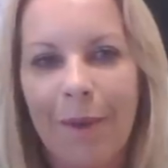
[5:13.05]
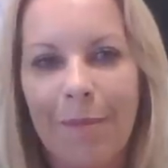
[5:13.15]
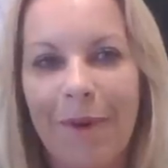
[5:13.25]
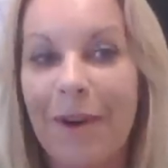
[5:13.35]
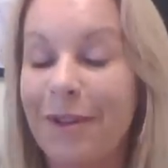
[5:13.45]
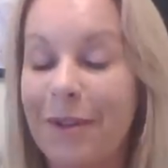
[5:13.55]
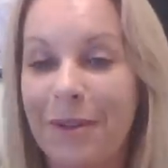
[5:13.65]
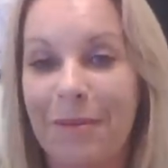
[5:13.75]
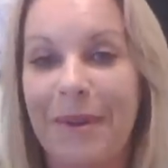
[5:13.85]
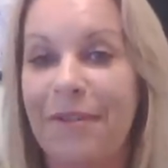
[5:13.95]
My results
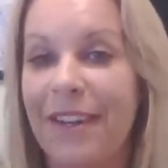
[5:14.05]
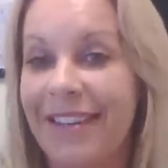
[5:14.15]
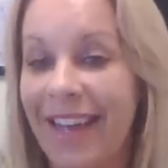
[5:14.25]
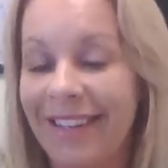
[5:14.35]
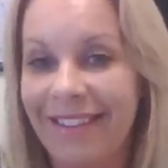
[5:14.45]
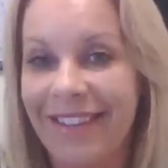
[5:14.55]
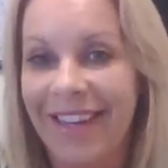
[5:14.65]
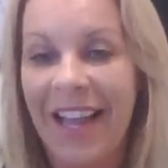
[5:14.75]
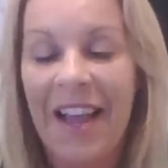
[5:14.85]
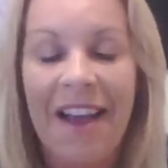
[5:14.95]
have been fantastic.
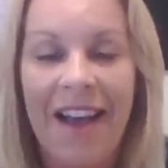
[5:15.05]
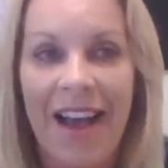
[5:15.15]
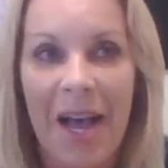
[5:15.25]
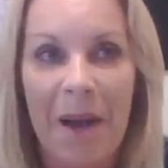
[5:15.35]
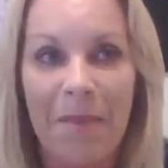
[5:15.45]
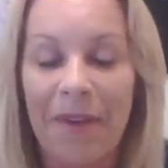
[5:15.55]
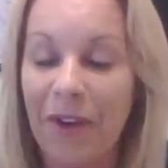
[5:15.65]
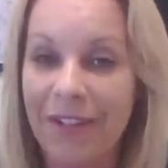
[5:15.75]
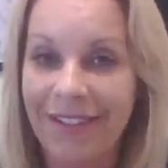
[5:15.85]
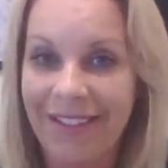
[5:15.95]
I've got
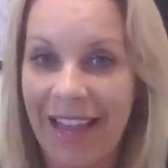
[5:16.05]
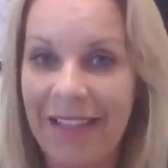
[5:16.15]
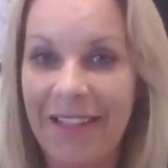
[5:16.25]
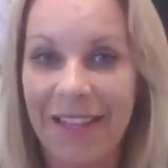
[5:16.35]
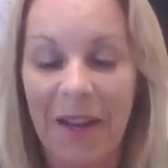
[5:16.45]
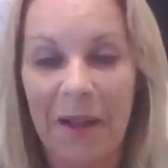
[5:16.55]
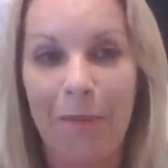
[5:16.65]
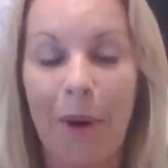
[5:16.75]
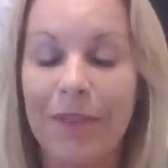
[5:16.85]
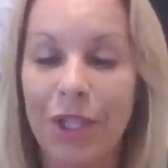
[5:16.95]
to say that I
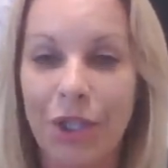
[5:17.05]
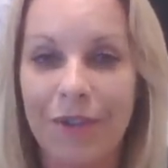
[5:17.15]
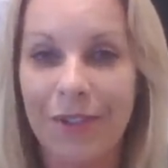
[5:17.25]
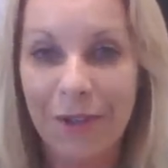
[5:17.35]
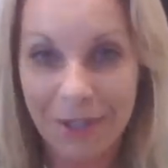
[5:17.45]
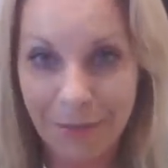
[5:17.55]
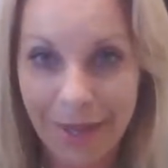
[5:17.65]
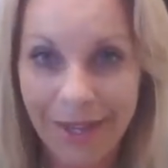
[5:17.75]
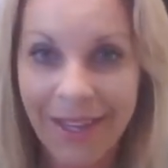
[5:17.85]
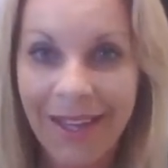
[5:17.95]
probably should have increased
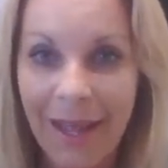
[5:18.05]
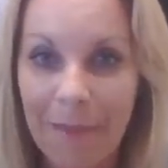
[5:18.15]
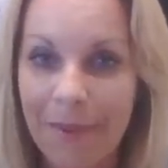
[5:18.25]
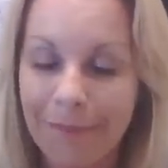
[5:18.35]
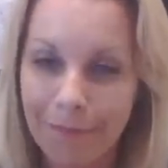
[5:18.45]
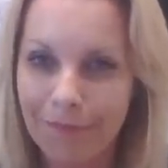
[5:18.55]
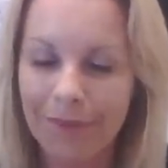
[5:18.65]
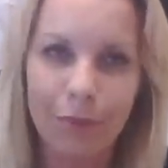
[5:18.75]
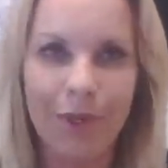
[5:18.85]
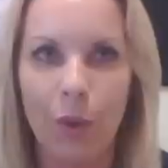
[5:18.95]
my
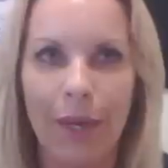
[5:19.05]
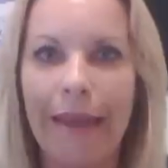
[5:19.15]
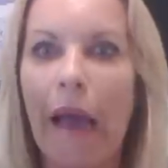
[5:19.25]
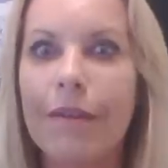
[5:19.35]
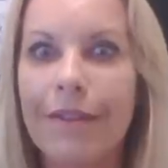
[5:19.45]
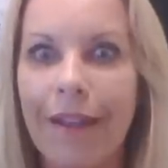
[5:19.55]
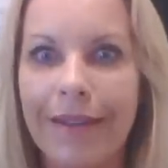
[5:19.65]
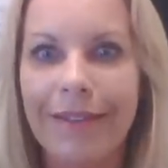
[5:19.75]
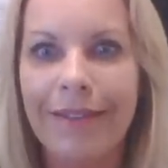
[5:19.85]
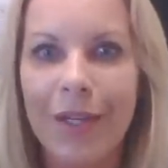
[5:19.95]
account
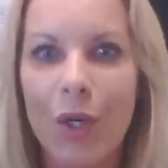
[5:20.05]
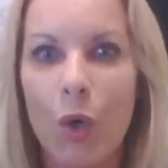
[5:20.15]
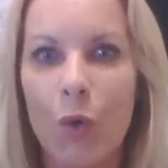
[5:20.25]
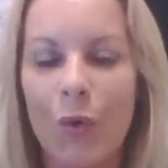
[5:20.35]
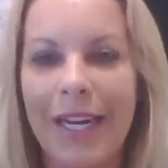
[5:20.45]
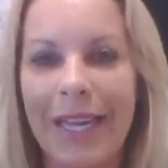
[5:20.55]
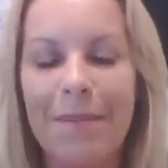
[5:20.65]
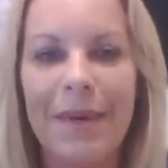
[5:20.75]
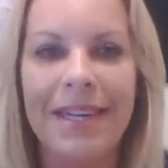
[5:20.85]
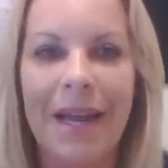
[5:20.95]
size already,
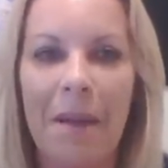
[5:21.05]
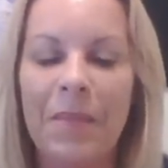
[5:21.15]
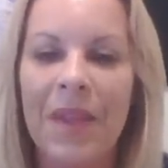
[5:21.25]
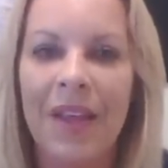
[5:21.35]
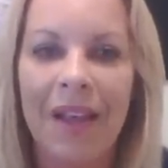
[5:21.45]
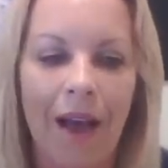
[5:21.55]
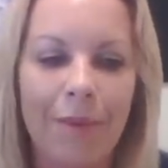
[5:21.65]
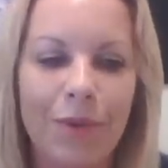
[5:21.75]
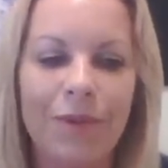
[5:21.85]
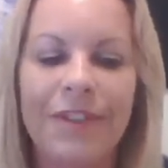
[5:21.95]
but I'm
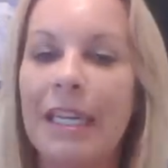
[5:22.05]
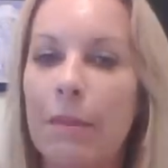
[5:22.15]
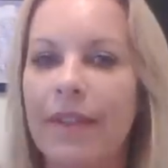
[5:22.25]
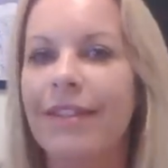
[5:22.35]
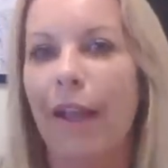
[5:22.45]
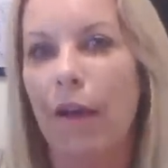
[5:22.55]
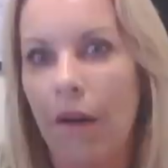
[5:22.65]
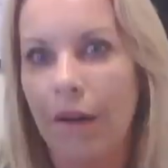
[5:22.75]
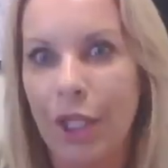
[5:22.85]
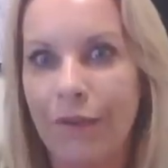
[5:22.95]
sort of dealing with the
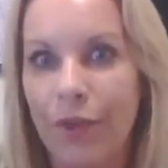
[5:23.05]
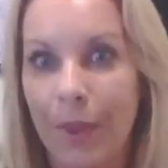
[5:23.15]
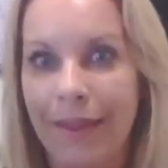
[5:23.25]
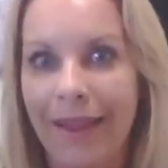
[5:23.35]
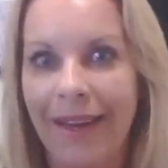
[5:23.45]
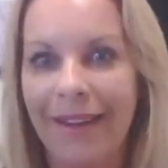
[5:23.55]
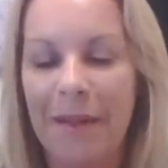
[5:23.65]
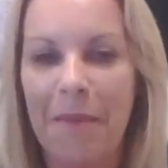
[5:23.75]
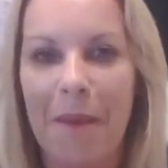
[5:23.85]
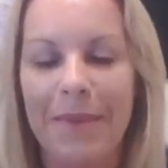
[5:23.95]
psychology of doing that at
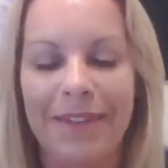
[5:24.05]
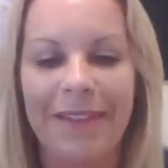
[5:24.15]
the moment.